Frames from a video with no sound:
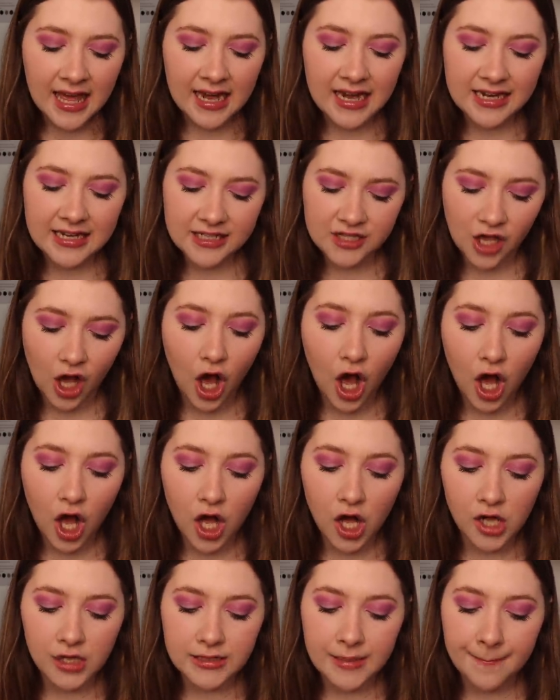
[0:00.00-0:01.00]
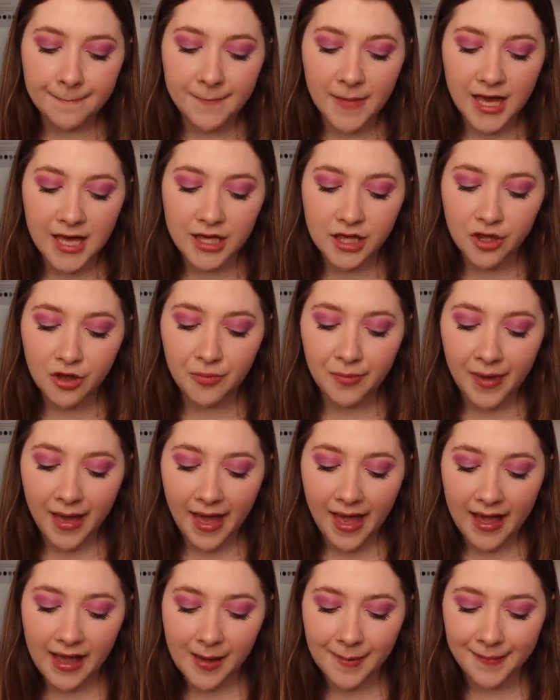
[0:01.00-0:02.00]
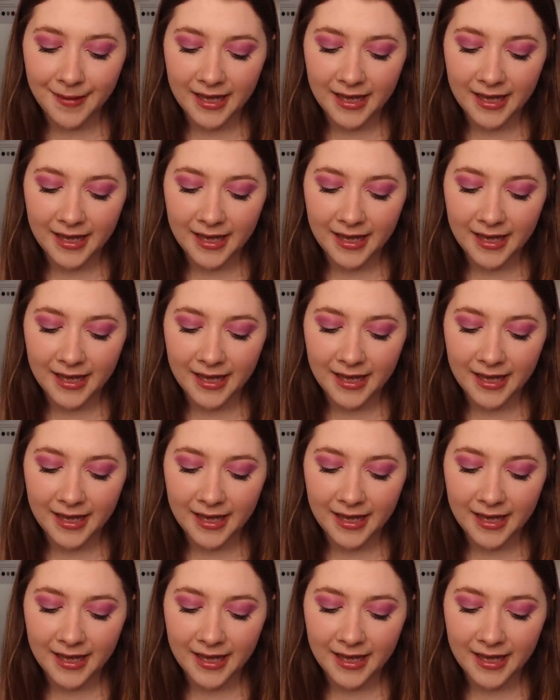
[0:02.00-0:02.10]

And it is called Make You Beg